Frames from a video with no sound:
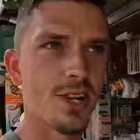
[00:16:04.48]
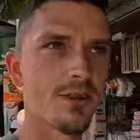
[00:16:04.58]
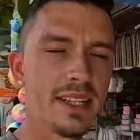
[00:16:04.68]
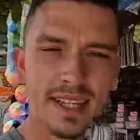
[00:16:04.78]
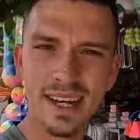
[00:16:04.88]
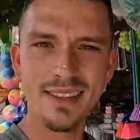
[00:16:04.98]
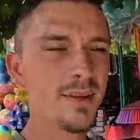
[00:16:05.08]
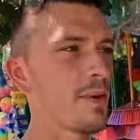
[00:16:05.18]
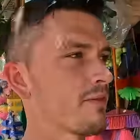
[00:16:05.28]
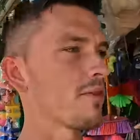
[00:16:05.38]
generally
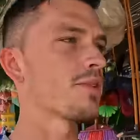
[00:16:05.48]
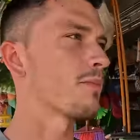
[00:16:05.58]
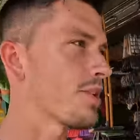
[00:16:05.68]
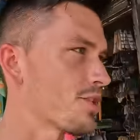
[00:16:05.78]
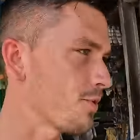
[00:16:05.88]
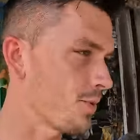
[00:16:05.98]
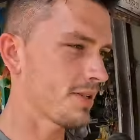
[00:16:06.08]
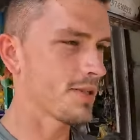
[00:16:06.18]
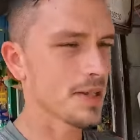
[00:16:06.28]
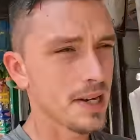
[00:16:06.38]
Kandy my first impression
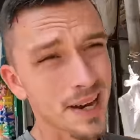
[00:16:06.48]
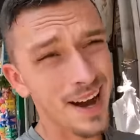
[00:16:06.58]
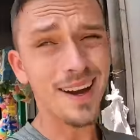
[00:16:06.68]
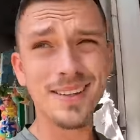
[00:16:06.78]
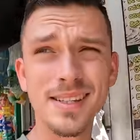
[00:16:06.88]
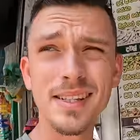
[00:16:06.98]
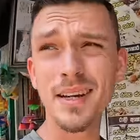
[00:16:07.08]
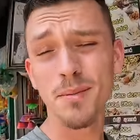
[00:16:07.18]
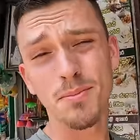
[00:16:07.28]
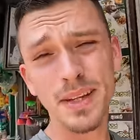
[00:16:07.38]
was
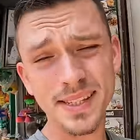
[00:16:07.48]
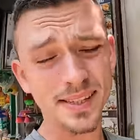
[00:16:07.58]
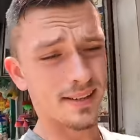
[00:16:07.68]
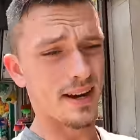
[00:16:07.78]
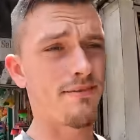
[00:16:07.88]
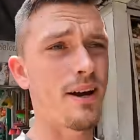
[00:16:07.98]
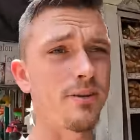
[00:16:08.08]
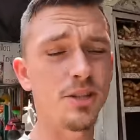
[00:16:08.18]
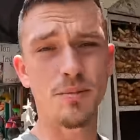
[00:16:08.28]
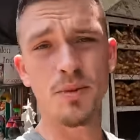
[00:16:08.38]
honestly a bit i
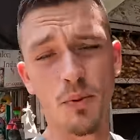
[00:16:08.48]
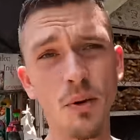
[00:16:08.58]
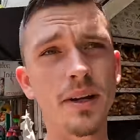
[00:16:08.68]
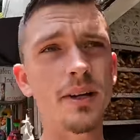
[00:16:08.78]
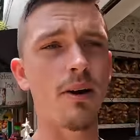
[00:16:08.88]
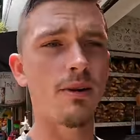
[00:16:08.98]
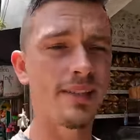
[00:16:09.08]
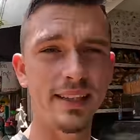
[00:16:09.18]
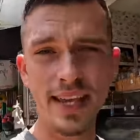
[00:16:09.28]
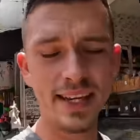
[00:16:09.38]
found it to be boring
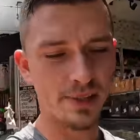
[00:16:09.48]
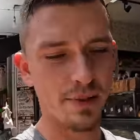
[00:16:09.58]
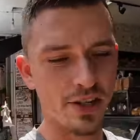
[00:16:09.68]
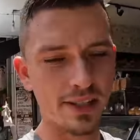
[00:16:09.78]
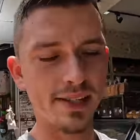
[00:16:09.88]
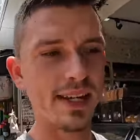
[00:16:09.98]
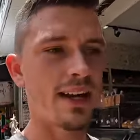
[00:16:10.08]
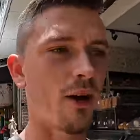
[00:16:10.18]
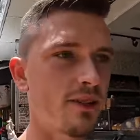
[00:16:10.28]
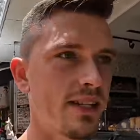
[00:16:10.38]
around the lake especially the
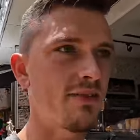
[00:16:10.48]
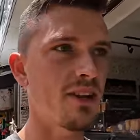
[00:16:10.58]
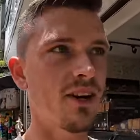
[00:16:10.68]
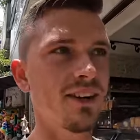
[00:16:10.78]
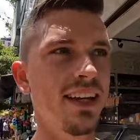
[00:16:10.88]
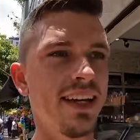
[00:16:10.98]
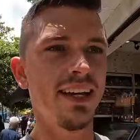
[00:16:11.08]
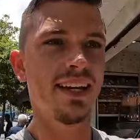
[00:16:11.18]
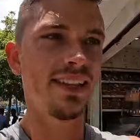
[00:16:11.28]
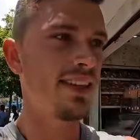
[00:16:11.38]
side i was living on
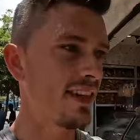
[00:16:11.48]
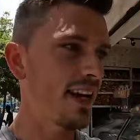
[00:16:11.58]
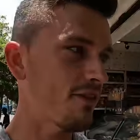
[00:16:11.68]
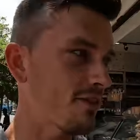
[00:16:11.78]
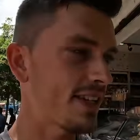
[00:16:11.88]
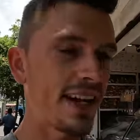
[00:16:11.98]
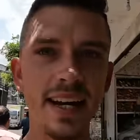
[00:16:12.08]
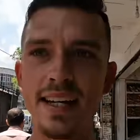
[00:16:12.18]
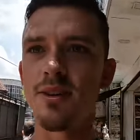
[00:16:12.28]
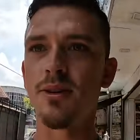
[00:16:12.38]
then the other side
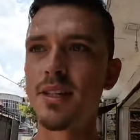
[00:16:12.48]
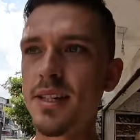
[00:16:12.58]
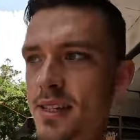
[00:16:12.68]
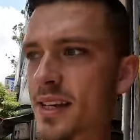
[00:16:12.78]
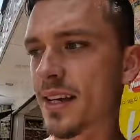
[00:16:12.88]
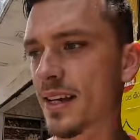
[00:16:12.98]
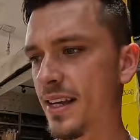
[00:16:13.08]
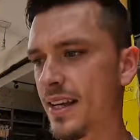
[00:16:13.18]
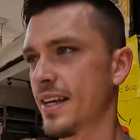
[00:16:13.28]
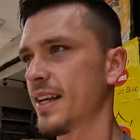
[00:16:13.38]
has all these
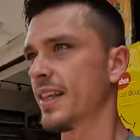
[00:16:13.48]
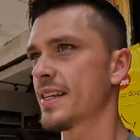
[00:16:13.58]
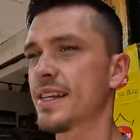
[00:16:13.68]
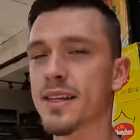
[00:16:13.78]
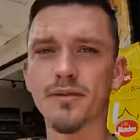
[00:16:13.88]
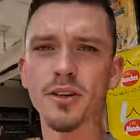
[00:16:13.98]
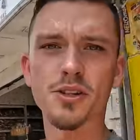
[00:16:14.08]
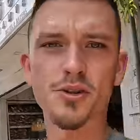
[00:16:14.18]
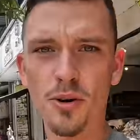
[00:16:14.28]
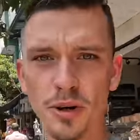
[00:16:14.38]
let's say different
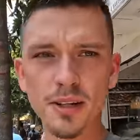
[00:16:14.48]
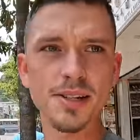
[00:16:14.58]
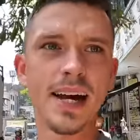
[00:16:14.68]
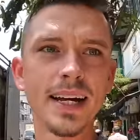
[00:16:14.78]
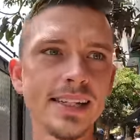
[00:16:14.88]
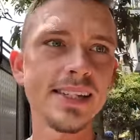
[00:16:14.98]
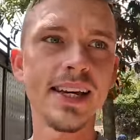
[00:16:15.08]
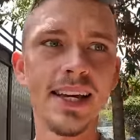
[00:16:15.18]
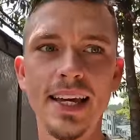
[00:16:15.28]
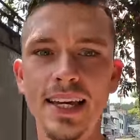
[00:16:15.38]
historical sites
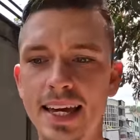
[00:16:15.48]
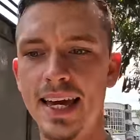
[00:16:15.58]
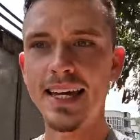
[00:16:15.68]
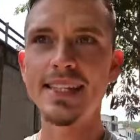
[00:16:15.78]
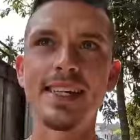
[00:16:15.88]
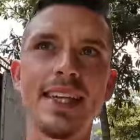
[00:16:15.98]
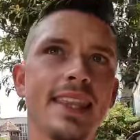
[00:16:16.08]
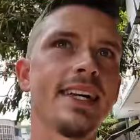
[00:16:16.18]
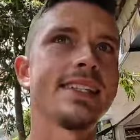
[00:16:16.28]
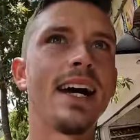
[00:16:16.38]
and
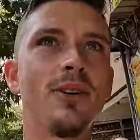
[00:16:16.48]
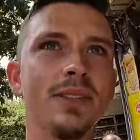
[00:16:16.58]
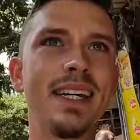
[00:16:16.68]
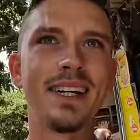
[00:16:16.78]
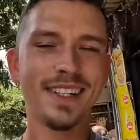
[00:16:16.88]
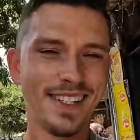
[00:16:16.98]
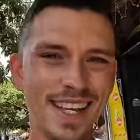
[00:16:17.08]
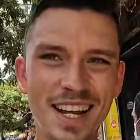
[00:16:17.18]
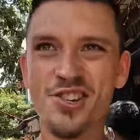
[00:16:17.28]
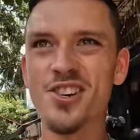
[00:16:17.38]
the town here
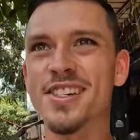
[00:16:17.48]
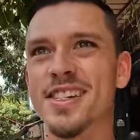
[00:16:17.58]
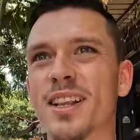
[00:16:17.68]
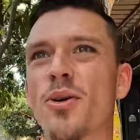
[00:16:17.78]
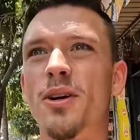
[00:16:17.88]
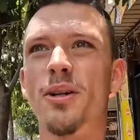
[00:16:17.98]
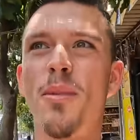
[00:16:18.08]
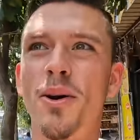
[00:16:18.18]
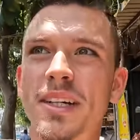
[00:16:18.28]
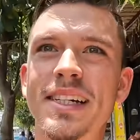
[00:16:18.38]
it's not just a local
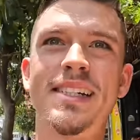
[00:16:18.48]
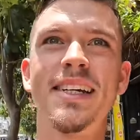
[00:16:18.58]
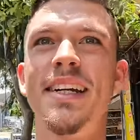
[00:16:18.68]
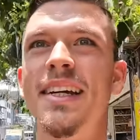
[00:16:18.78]
market